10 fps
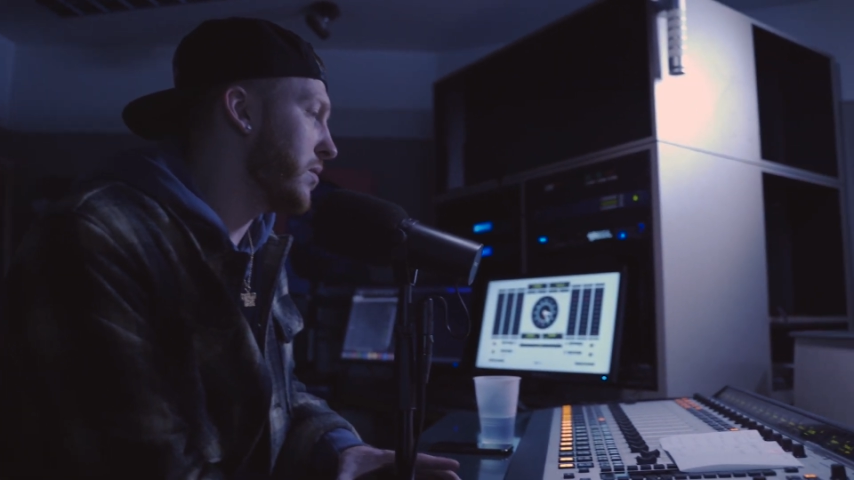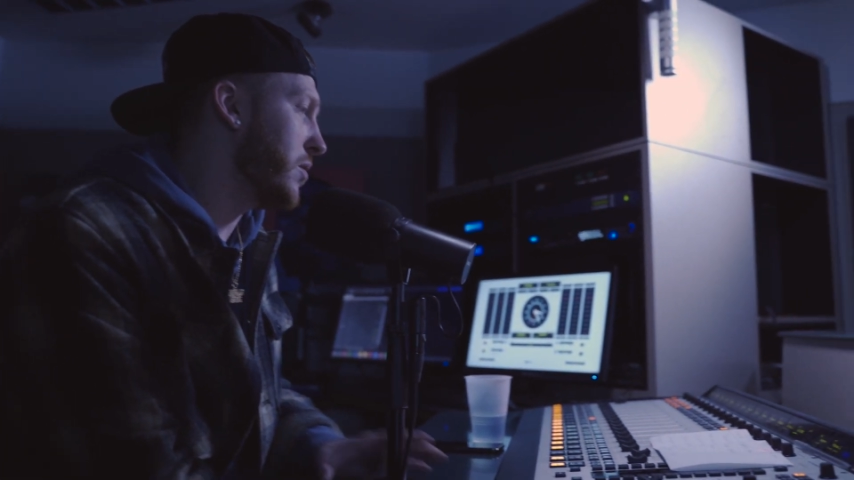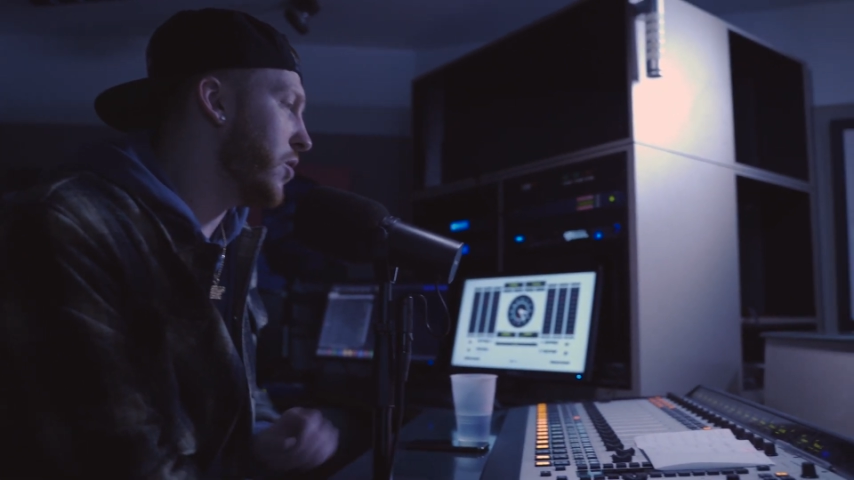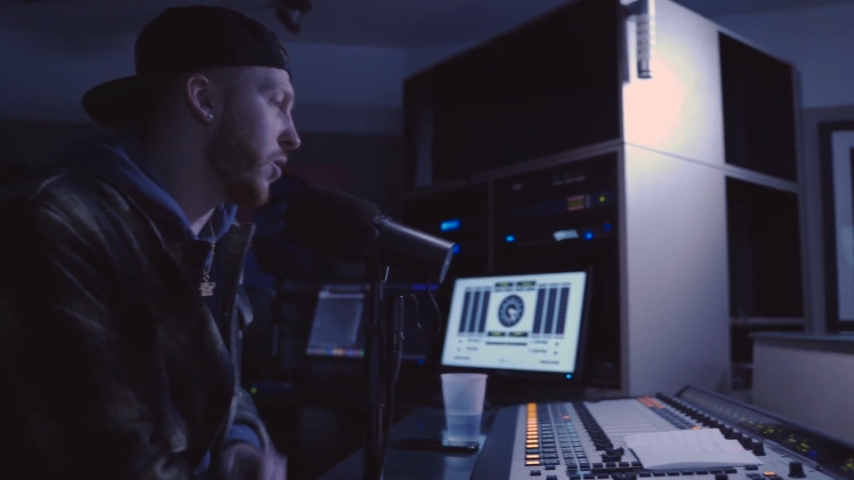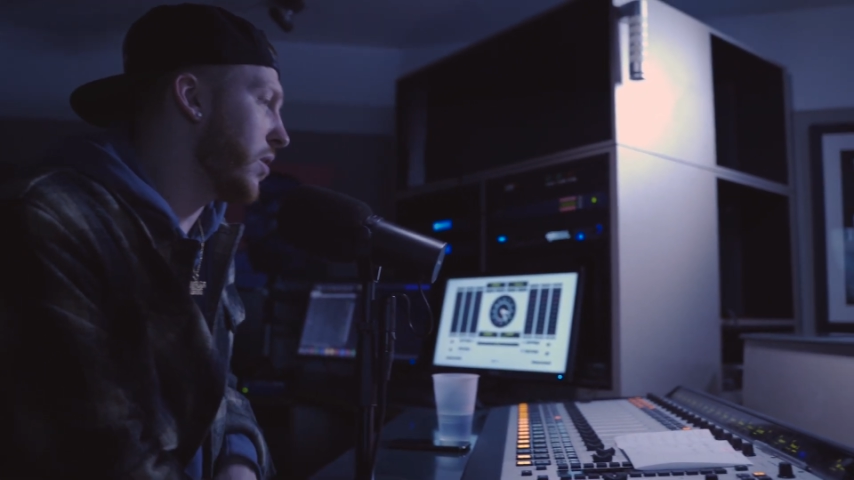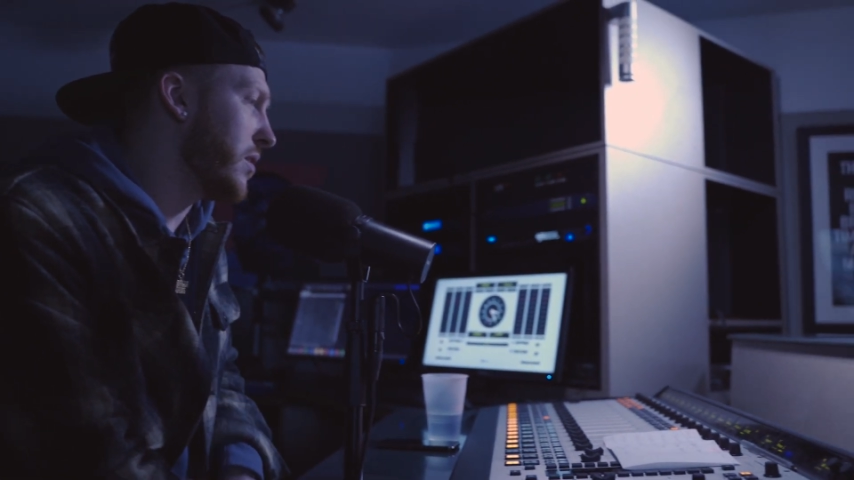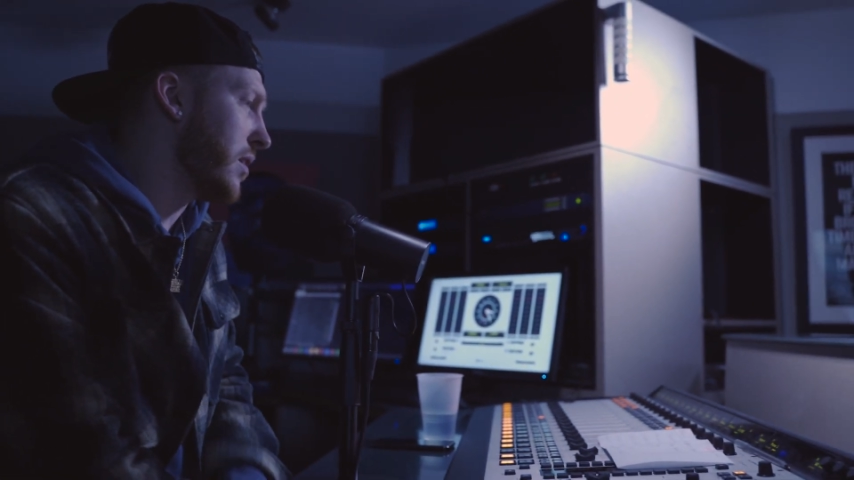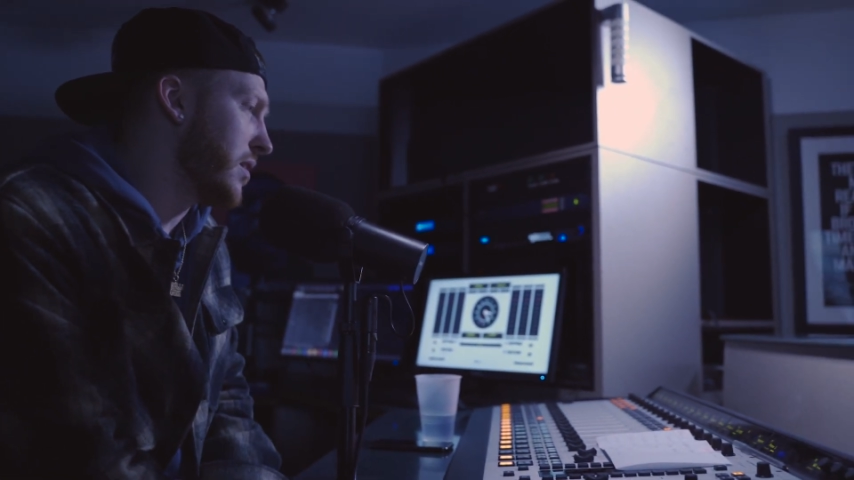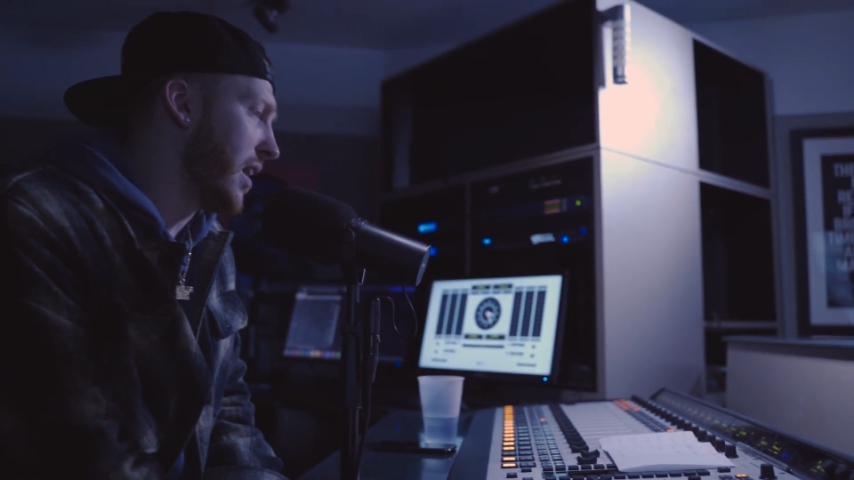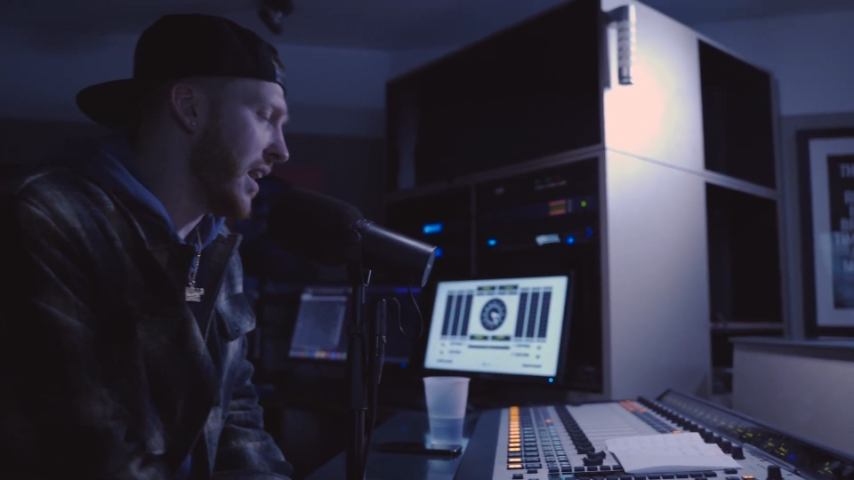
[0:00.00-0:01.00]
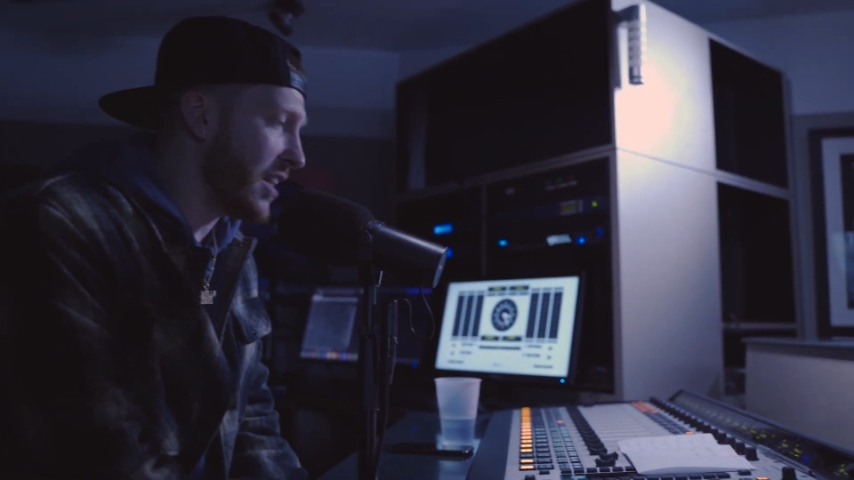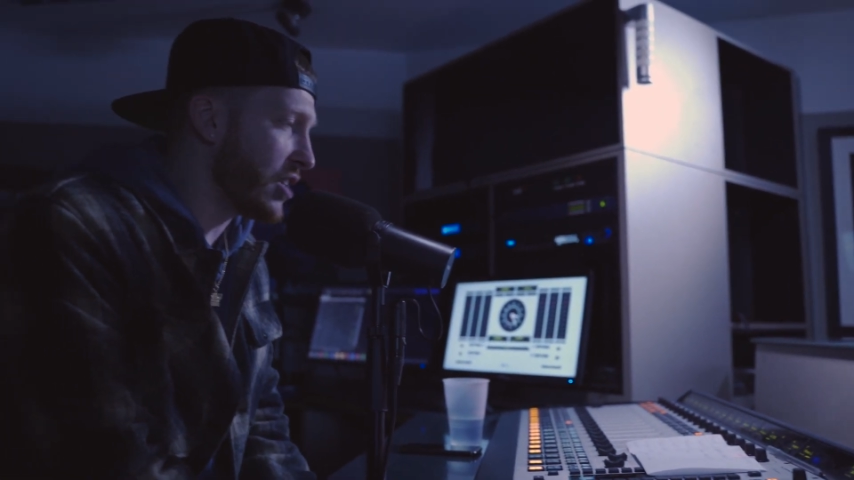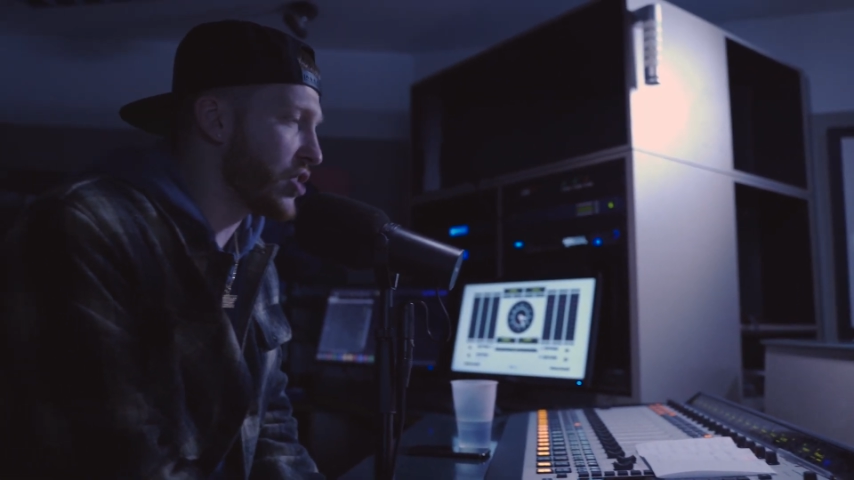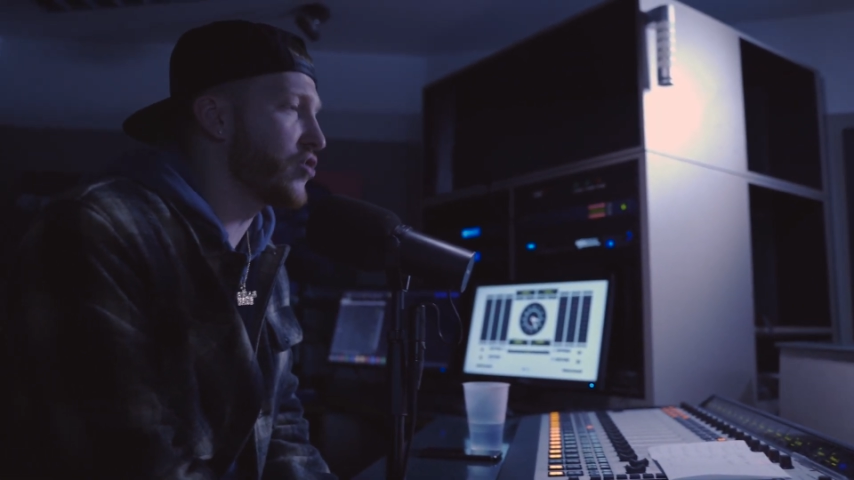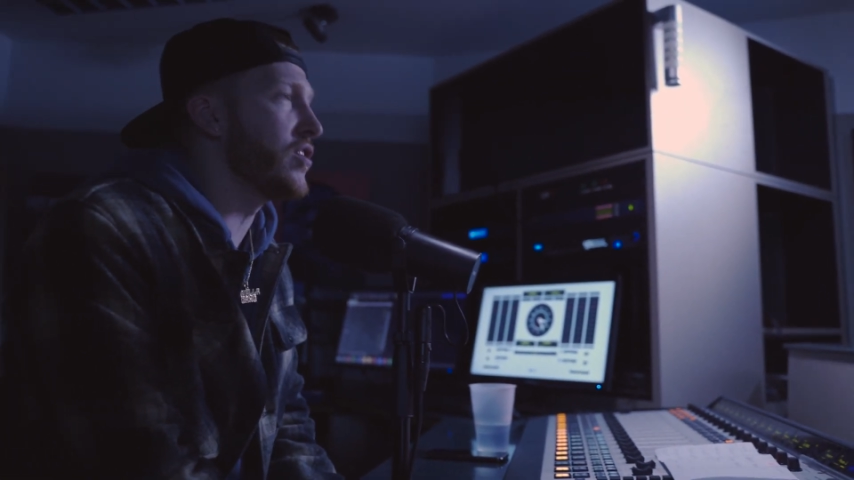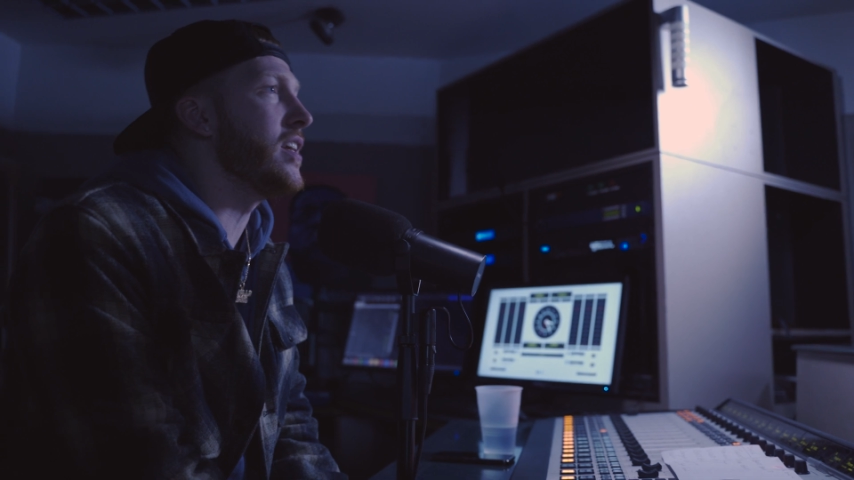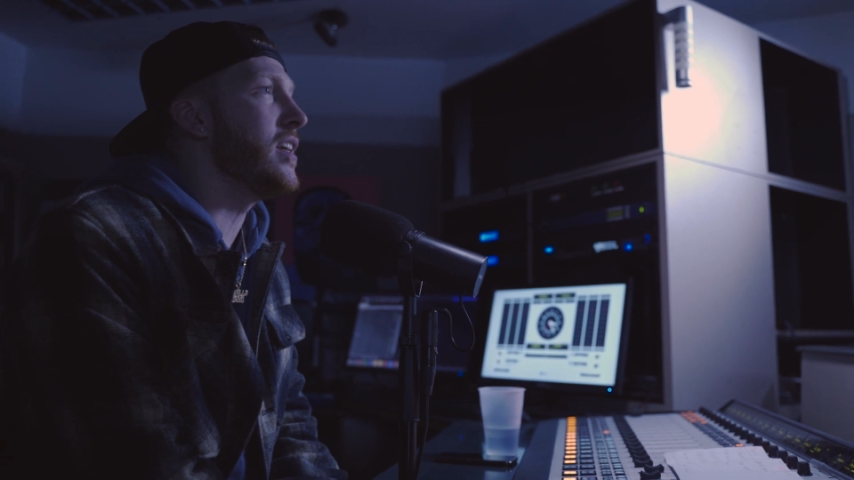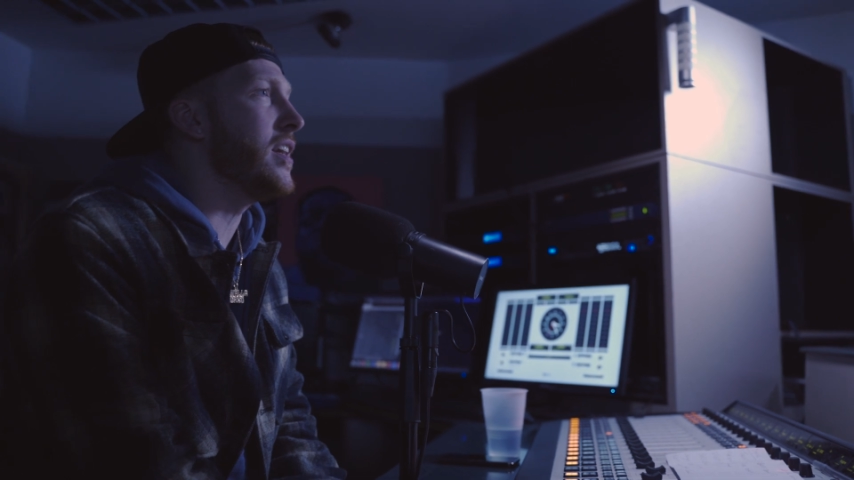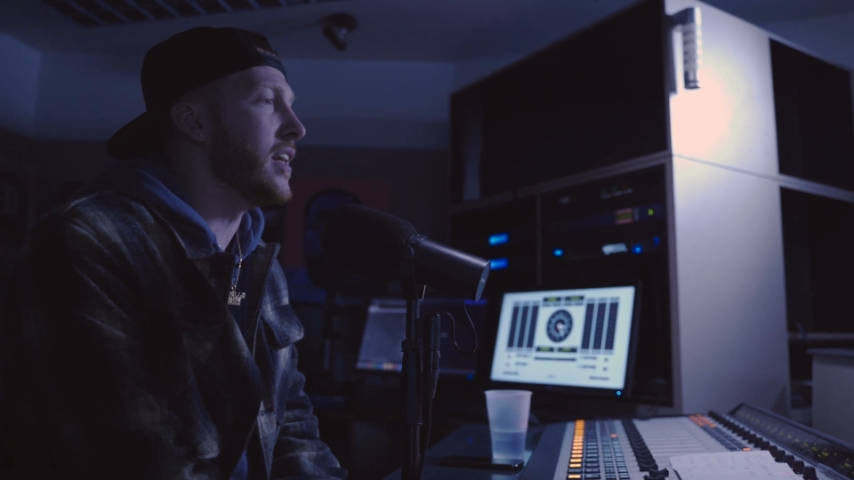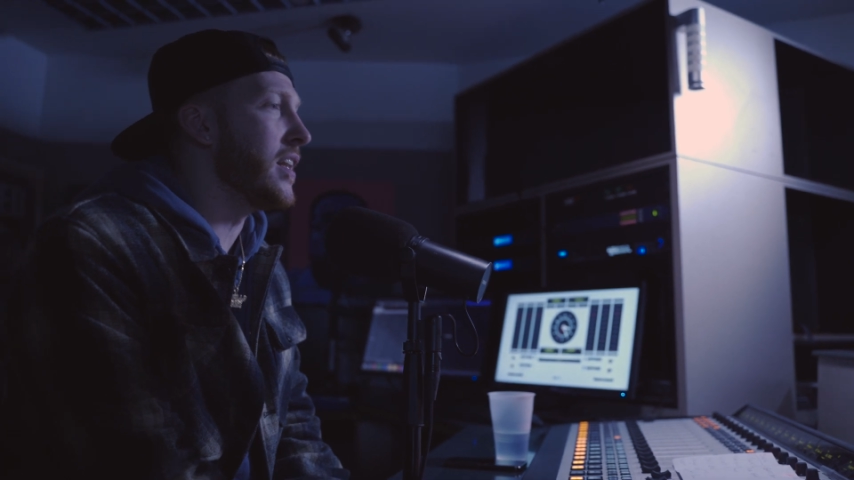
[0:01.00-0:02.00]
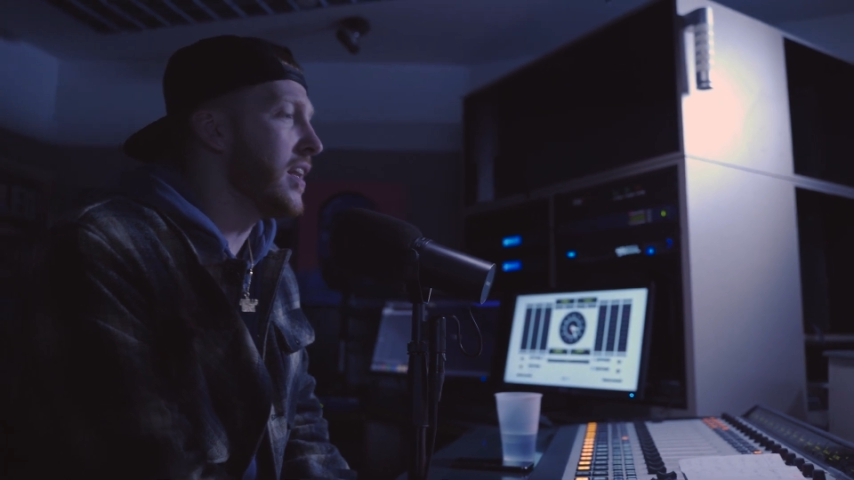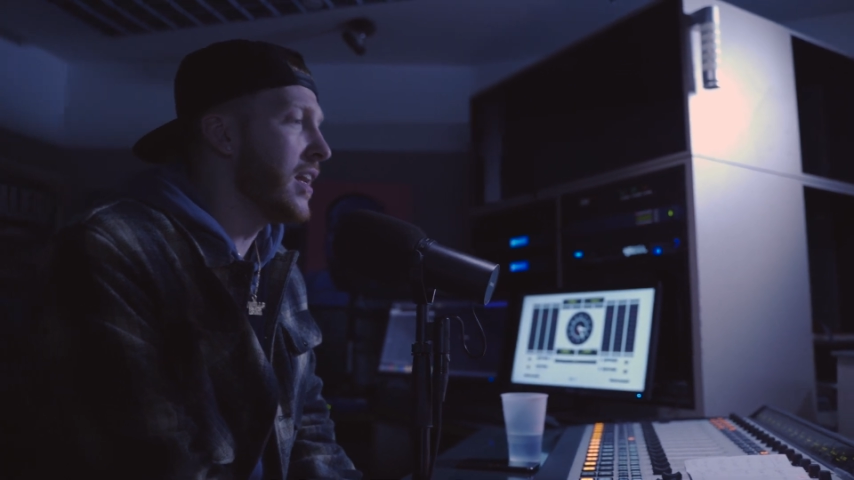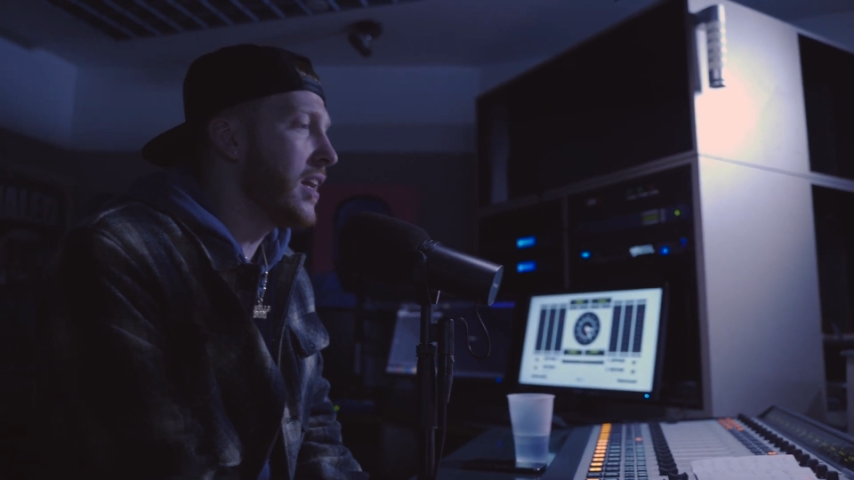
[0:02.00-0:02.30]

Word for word: you know the the industry and